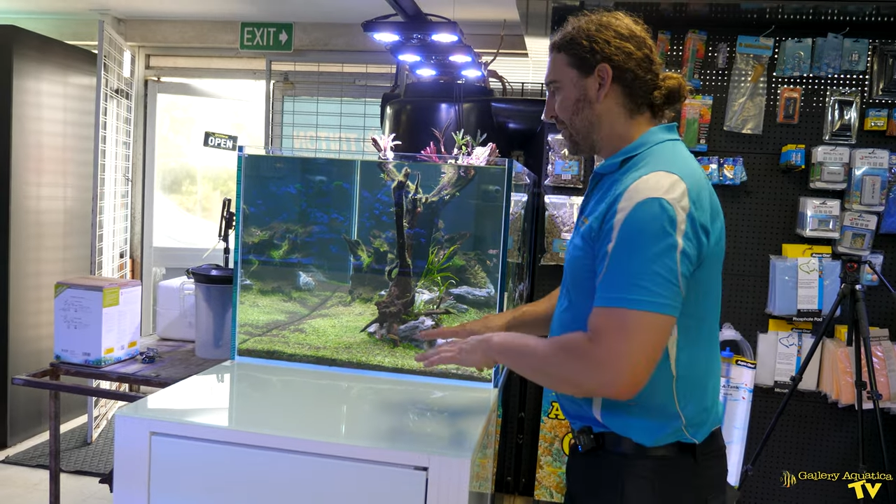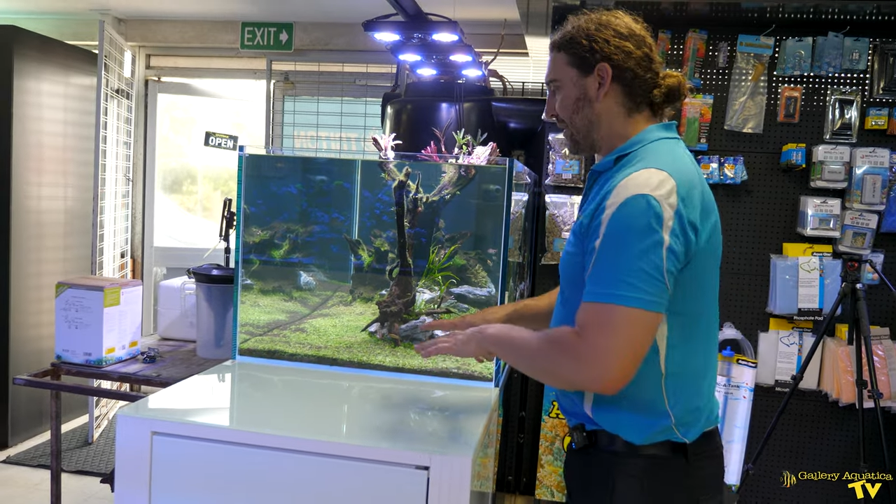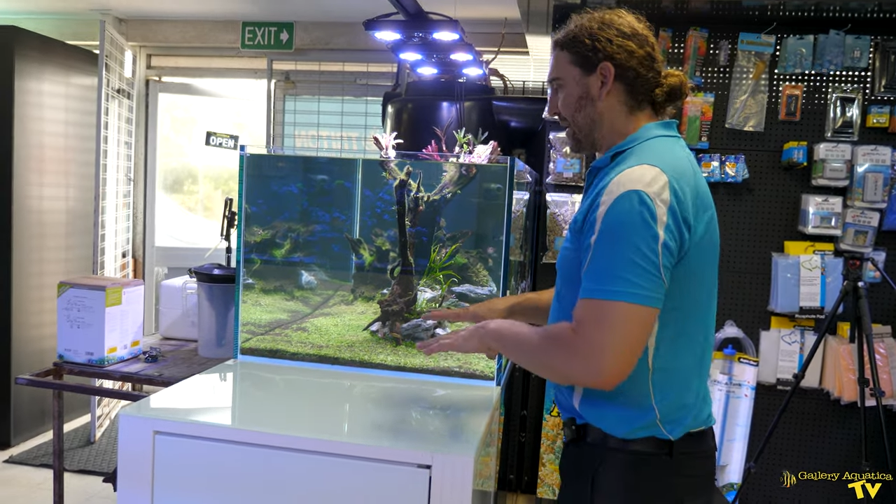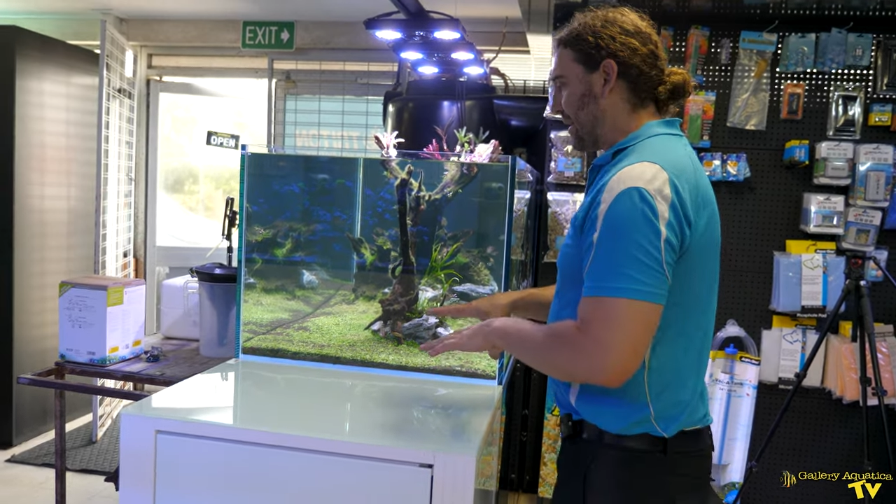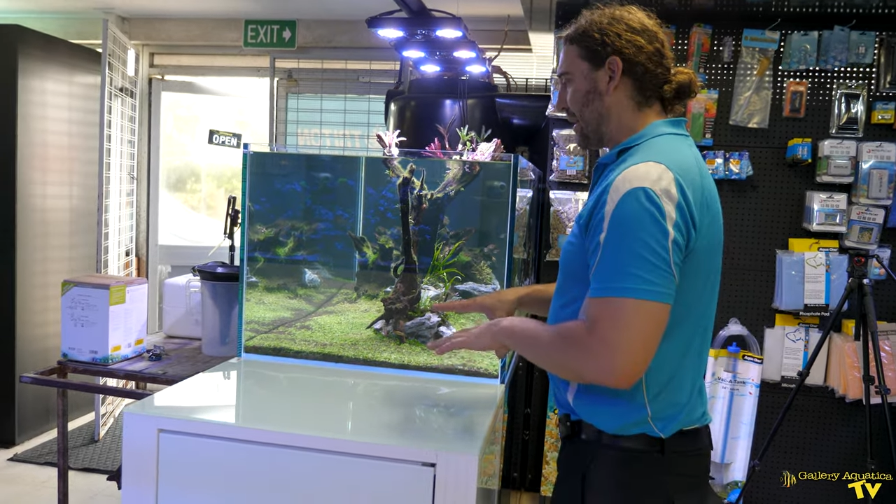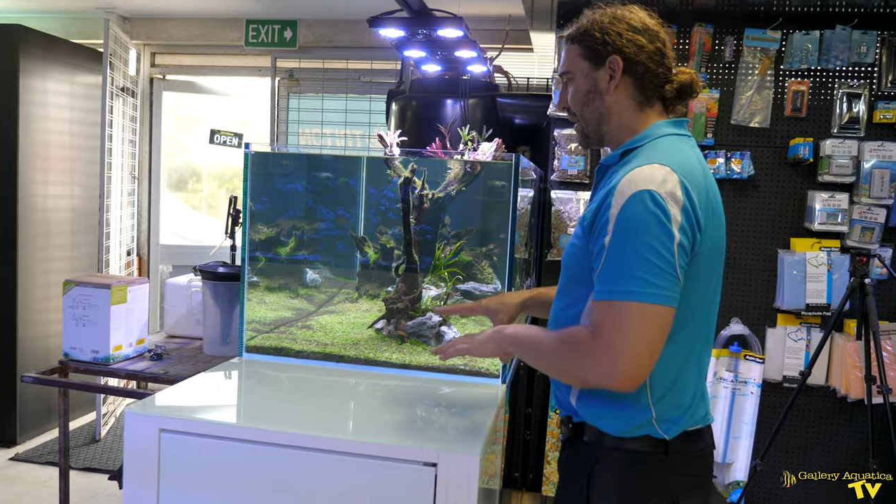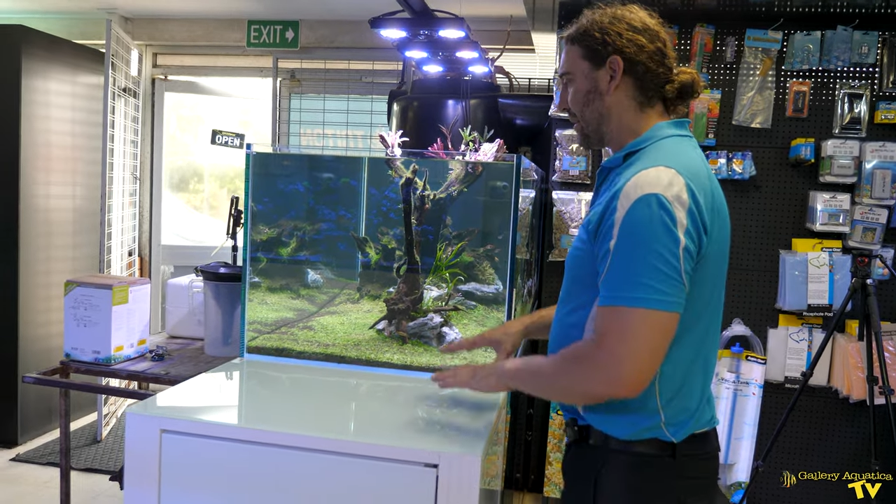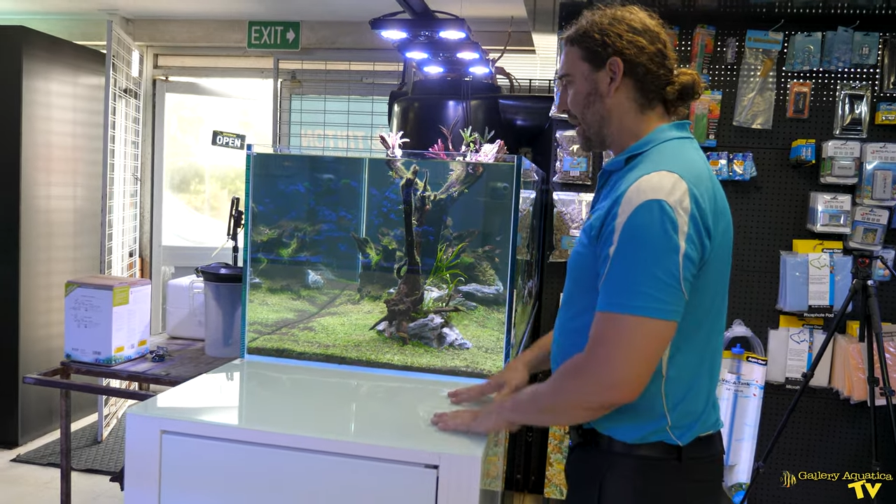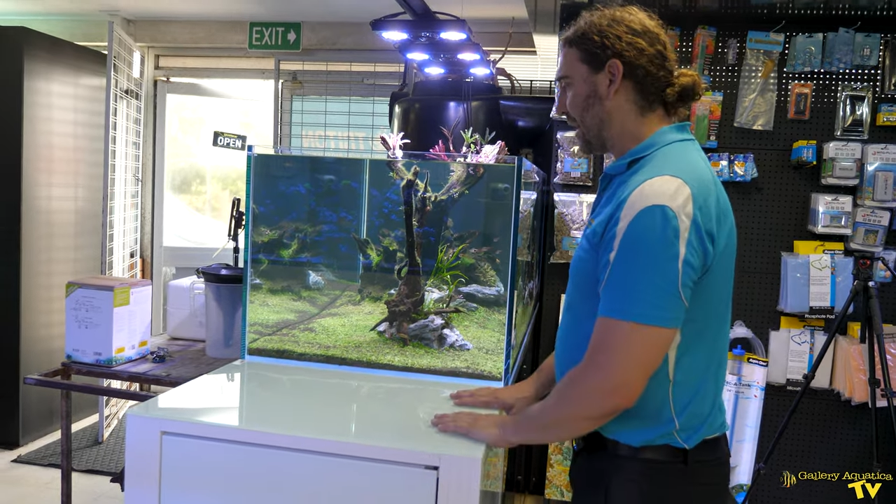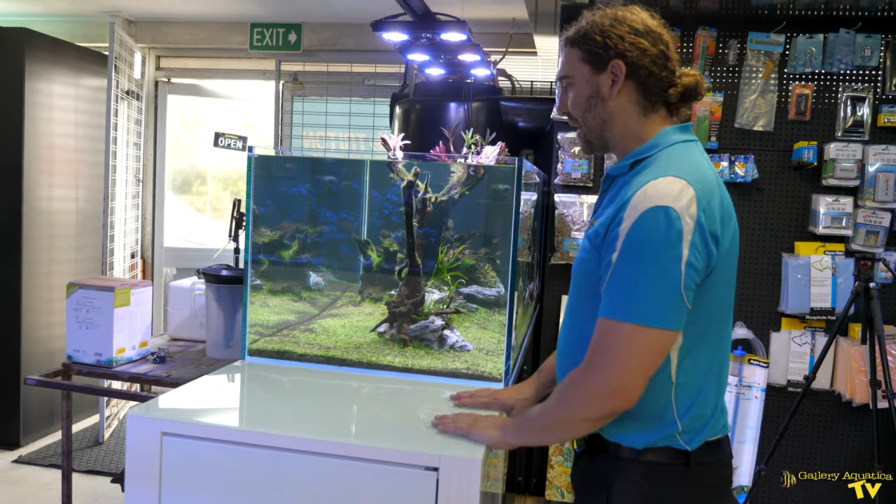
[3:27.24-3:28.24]

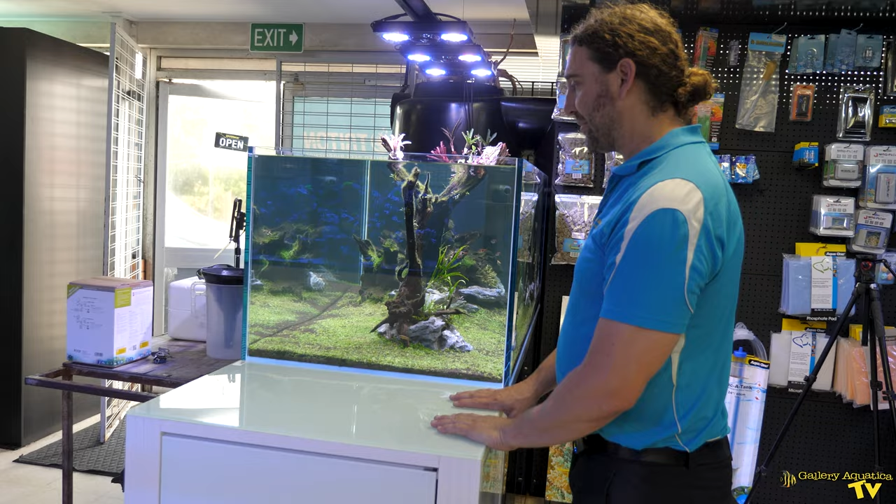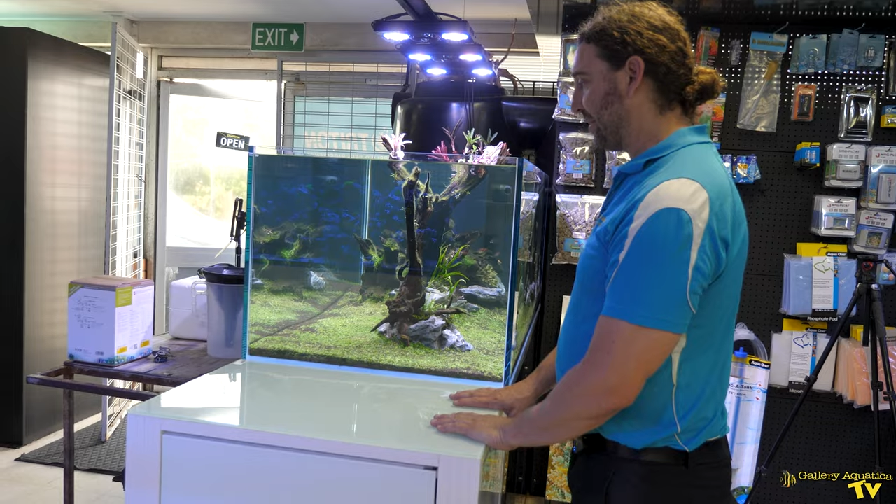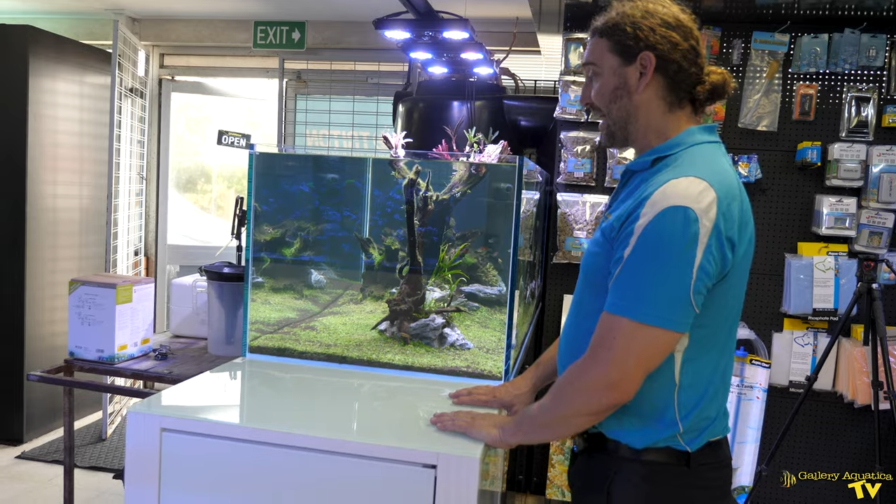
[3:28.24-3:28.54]
The